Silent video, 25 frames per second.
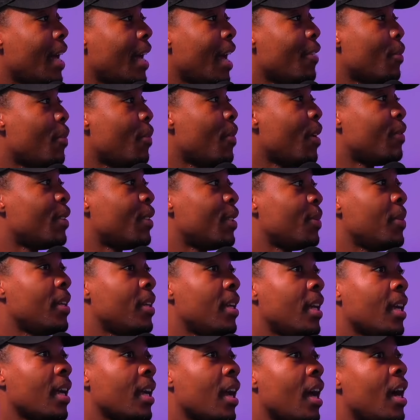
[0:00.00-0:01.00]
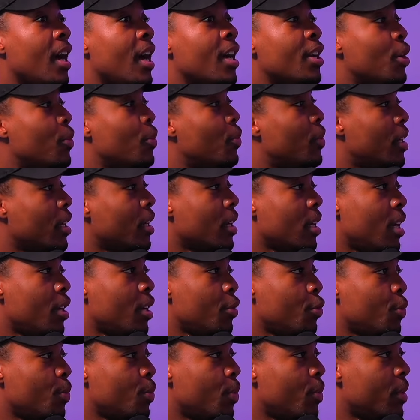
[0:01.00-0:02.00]
have a preference, being like, I don't want a guy
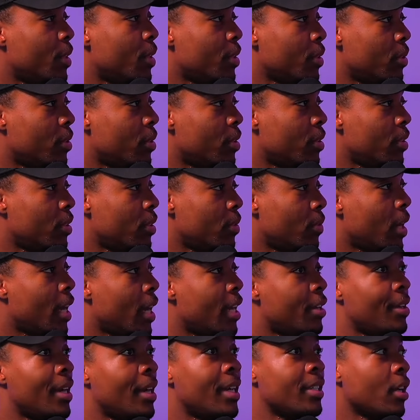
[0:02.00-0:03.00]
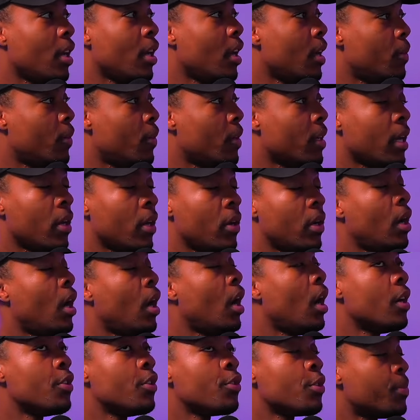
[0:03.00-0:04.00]
who's promiscuous, right? Yeah. Has a high body count,
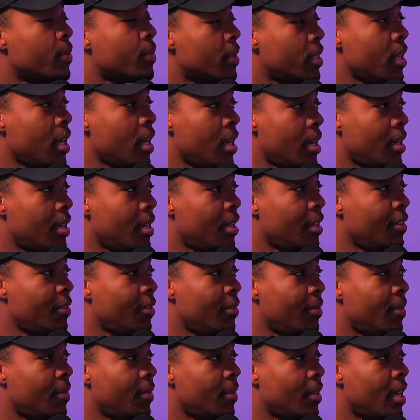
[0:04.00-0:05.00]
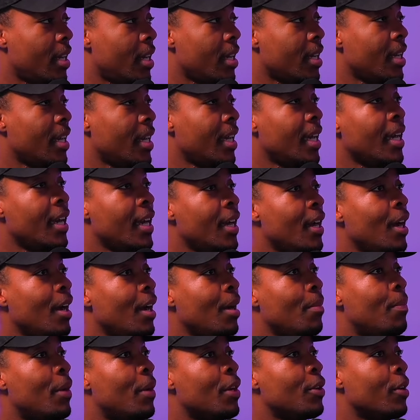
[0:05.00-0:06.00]
100, percent mm. right?
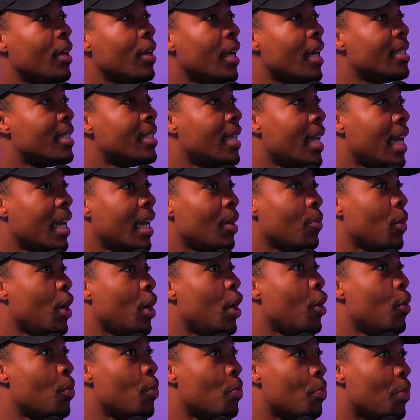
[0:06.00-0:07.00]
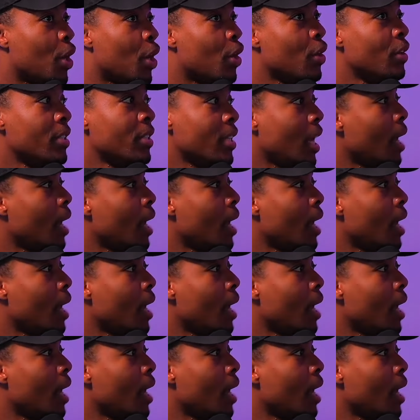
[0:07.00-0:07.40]
But you're like saying, well, because